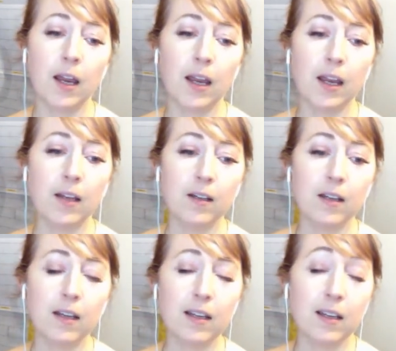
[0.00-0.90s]
And
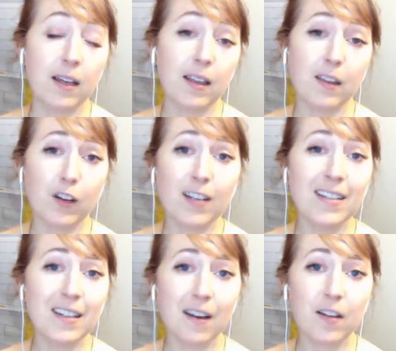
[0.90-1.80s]
they're
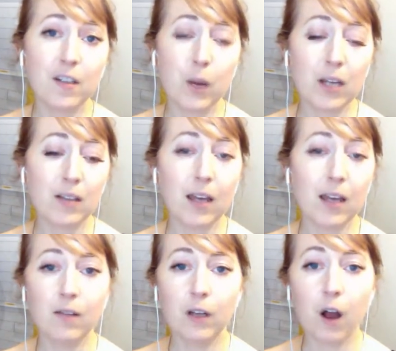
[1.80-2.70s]
easy to customize. I
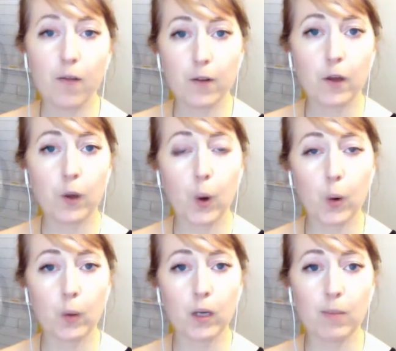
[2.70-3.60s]
even offer the
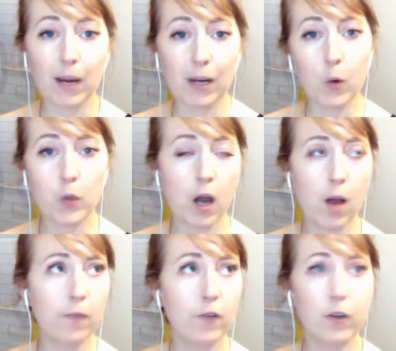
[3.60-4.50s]
code in my code
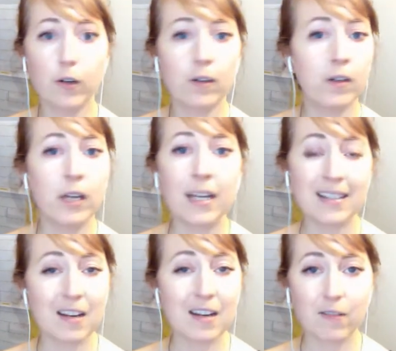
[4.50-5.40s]
shop for
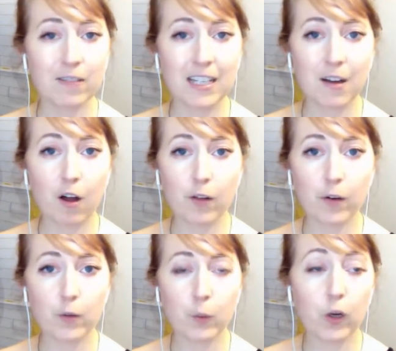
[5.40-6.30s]
$10 to
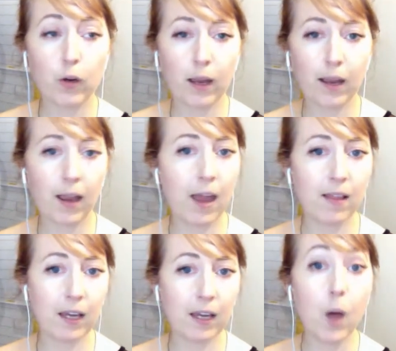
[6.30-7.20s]
$15, or you can get
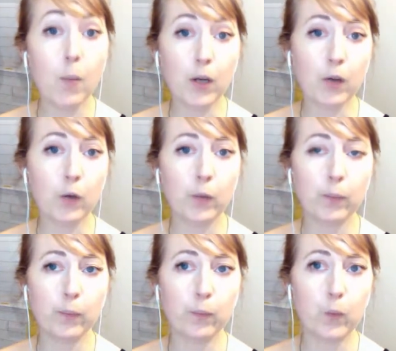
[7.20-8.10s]
like a bundle,
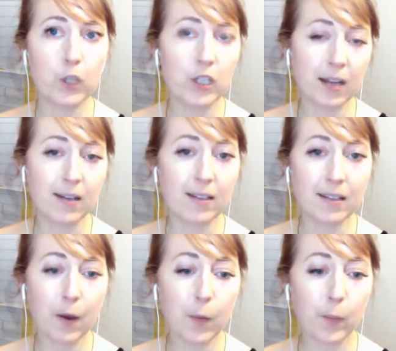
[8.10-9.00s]
which is at a
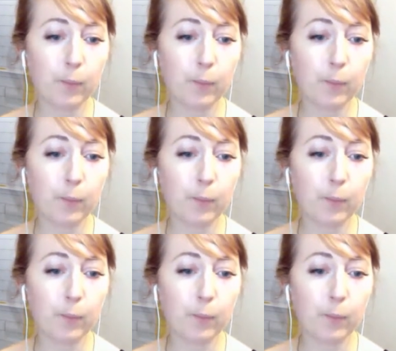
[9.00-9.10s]
discount.